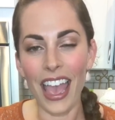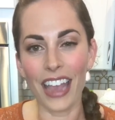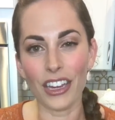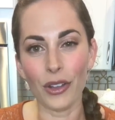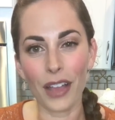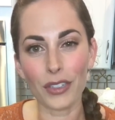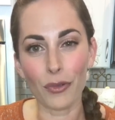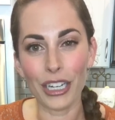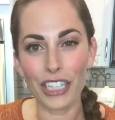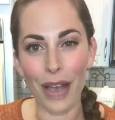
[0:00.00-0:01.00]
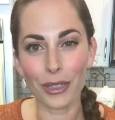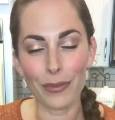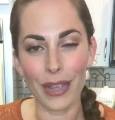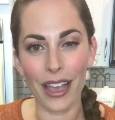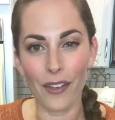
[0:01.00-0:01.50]
And you'll have to reach out
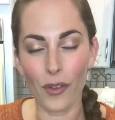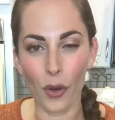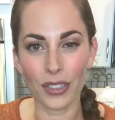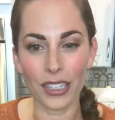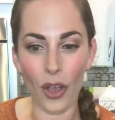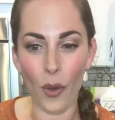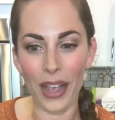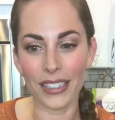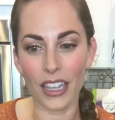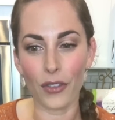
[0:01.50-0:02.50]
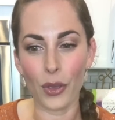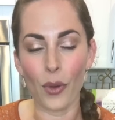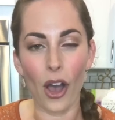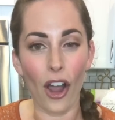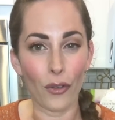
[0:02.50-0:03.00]
to me, of course, as always, if
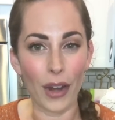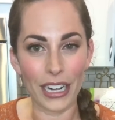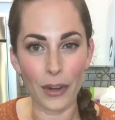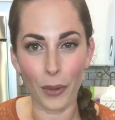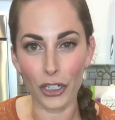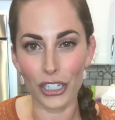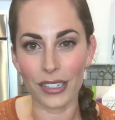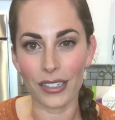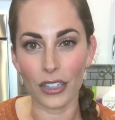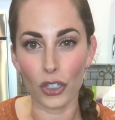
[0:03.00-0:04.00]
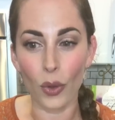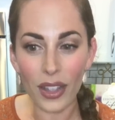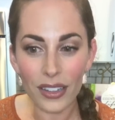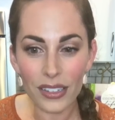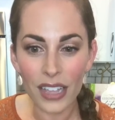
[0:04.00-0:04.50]
you are ready to purchase essential
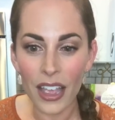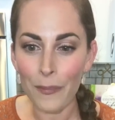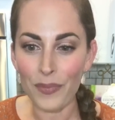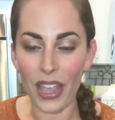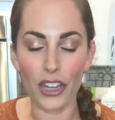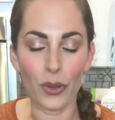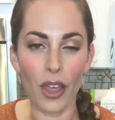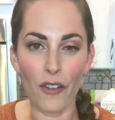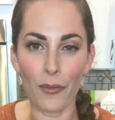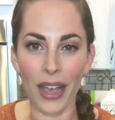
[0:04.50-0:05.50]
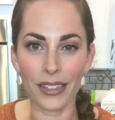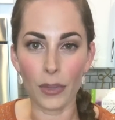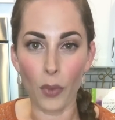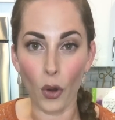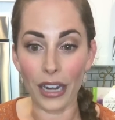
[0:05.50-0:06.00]
oils and you'd love my
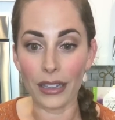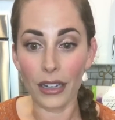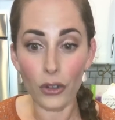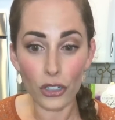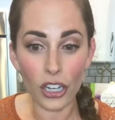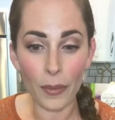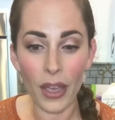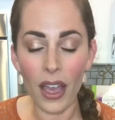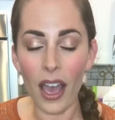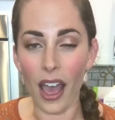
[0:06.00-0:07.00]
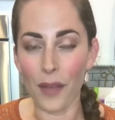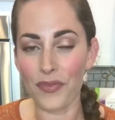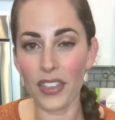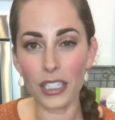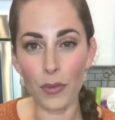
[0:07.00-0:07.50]
support and leadership.
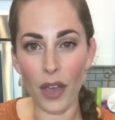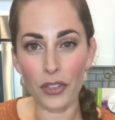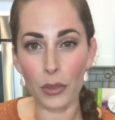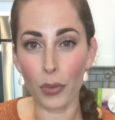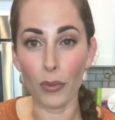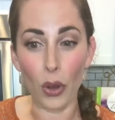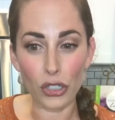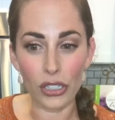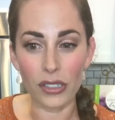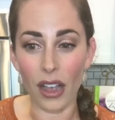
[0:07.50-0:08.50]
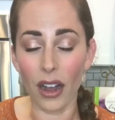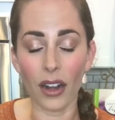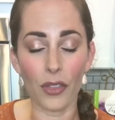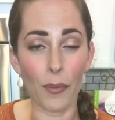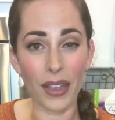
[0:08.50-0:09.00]
Um, this month's promotions
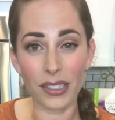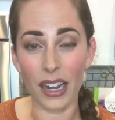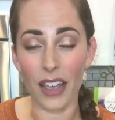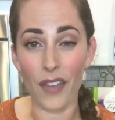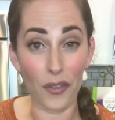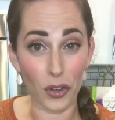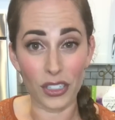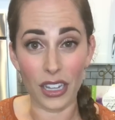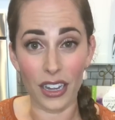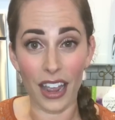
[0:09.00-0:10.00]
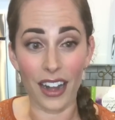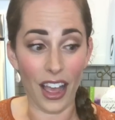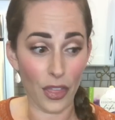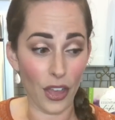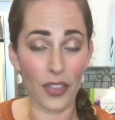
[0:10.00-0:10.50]
are the best that I've ever seen, and
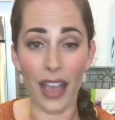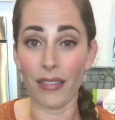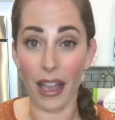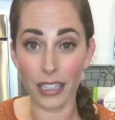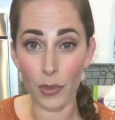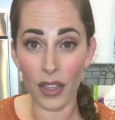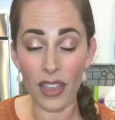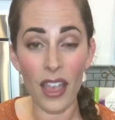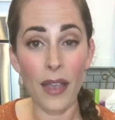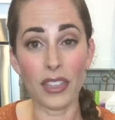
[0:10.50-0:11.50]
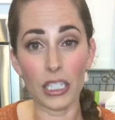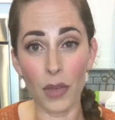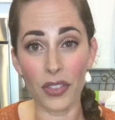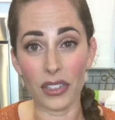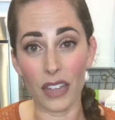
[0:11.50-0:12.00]
I thought that last month. This
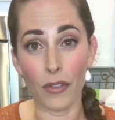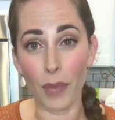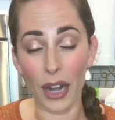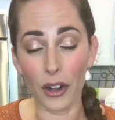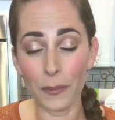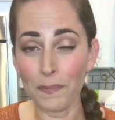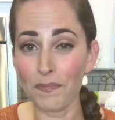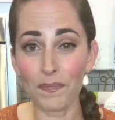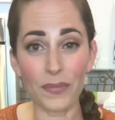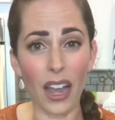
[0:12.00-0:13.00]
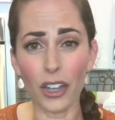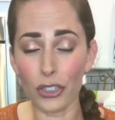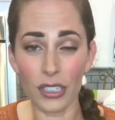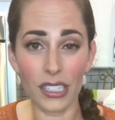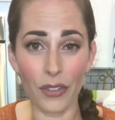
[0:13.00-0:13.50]
month is even better.
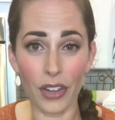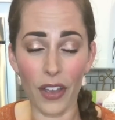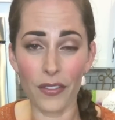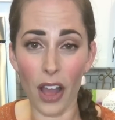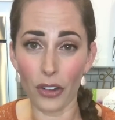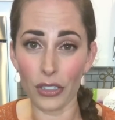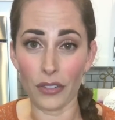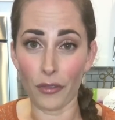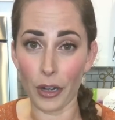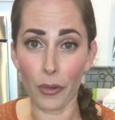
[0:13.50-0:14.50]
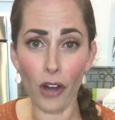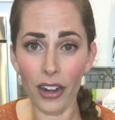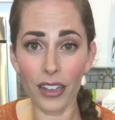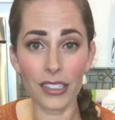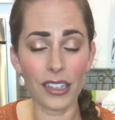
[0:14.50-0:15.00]
$175 in free
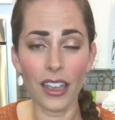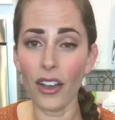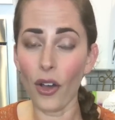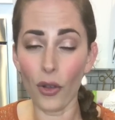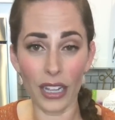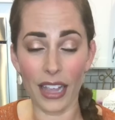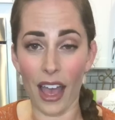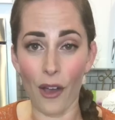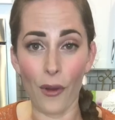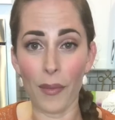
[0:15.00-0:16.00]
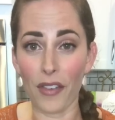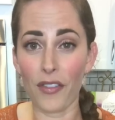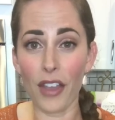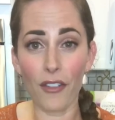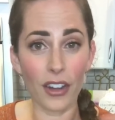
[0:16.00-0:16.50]
products. Holy cow. My
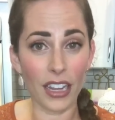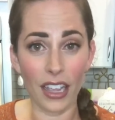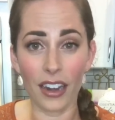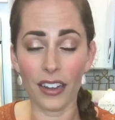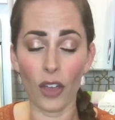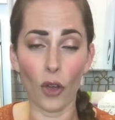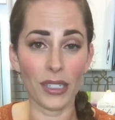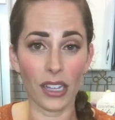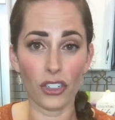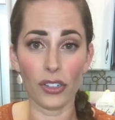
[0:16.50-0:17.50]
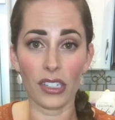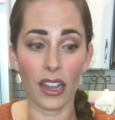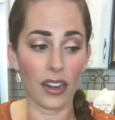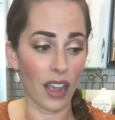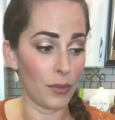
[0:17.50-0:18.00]
favorite kit, the Home Essentials
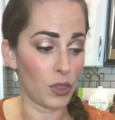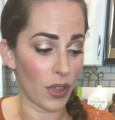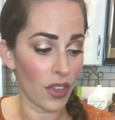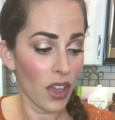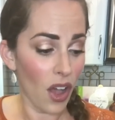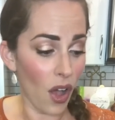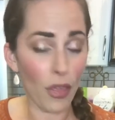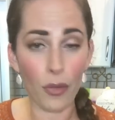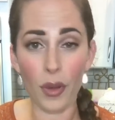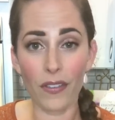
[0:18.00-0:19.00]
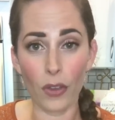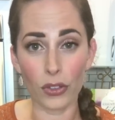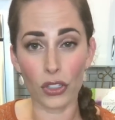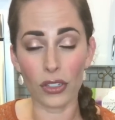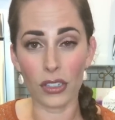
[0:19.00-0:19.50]
kit, comes with all three of
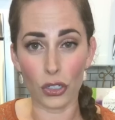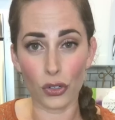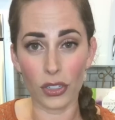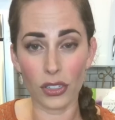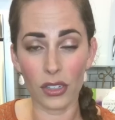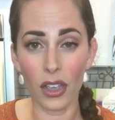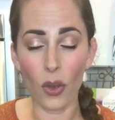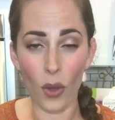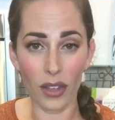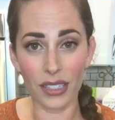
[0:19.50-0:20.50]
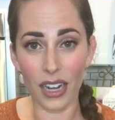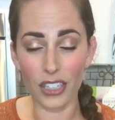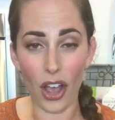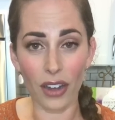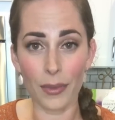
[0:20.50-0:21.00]
those citrus oils that
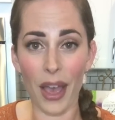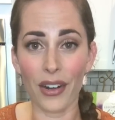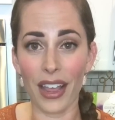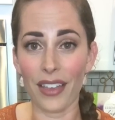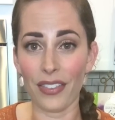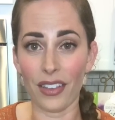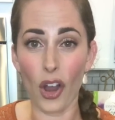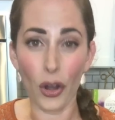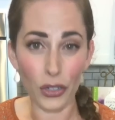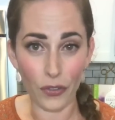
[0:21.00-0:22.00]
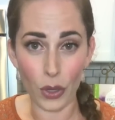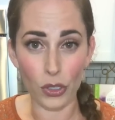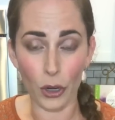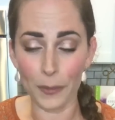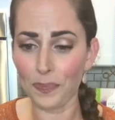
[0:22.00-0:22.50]
I talked about and the car
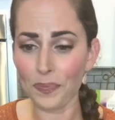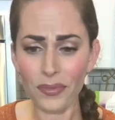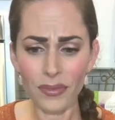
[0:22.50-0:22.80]
diffuser.